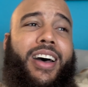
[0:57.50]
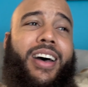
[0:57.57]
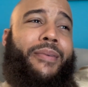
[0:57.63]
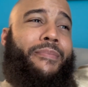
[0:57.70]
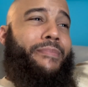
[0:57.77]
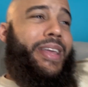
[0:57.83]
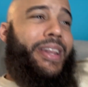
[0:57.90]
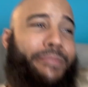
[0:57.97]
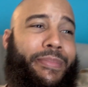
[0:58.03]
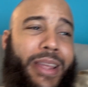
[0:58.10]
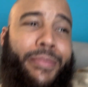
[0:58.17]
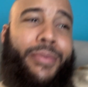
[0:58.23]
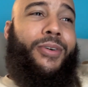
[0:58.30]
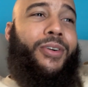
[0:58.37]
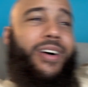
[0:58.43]
meeting
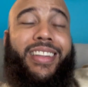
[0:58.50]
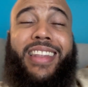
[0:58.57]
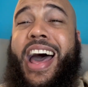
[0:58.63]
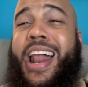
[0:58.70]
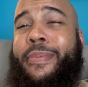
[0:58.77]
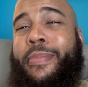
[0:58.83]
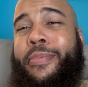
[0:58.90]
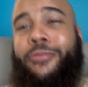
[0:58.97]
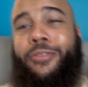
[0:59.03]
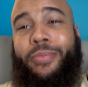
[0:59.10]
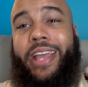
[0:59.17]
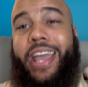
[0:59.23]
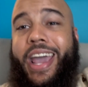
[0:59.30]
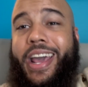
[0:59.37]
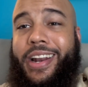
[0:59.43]
people. A lot of people from
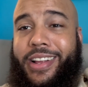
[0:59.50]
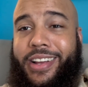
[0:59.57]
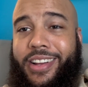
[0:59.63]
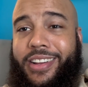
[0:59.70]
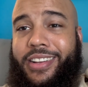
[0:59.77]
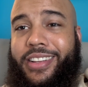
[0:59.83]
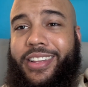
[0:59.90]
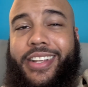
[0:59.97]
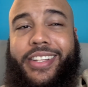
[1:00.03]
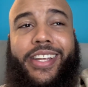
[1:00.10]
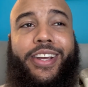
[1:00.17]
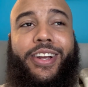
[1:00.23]
Canada is here